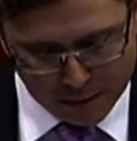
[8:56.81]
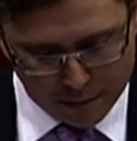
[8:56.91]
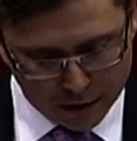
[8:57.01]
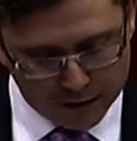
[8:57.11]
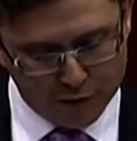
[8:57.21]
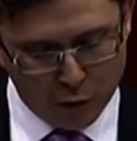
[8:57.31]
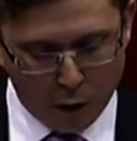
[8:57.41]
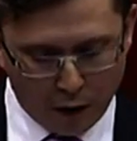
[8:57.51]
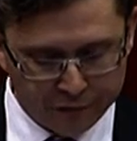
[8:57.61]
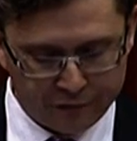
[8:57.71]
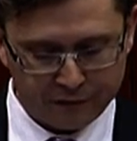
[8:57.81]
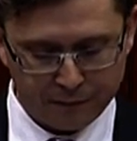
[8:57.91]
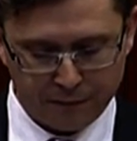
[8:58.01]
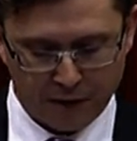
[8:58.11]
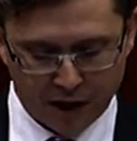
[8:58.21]
Bougainville was,
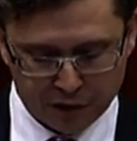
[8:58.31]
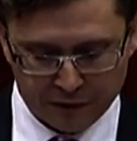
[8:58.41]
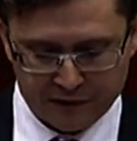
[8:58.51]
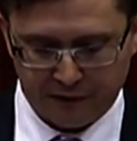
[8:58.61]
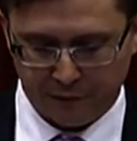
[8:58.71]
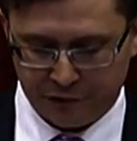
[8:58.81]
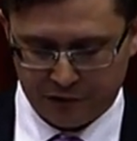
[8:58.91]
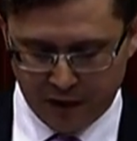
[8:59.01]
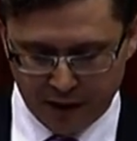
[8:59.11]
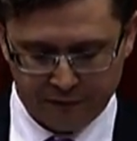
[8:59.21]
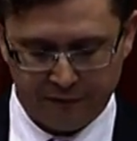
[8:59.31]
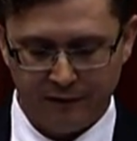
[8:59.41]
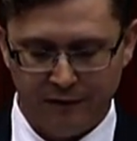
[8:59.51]
prior to its civil strife,